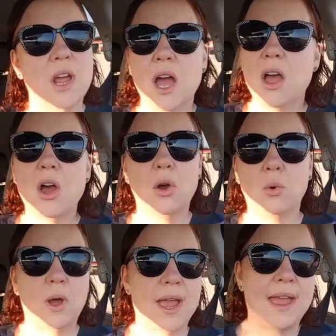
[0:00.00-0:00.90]
not, oh,
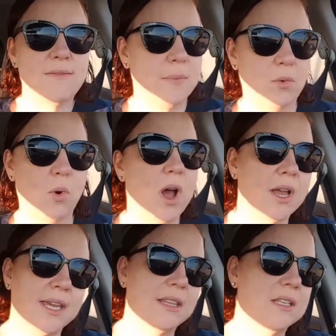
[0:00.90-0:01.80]
I haven't been
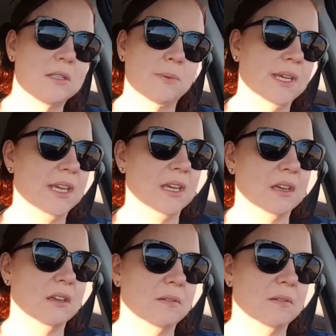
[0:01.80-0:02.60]
walking this week.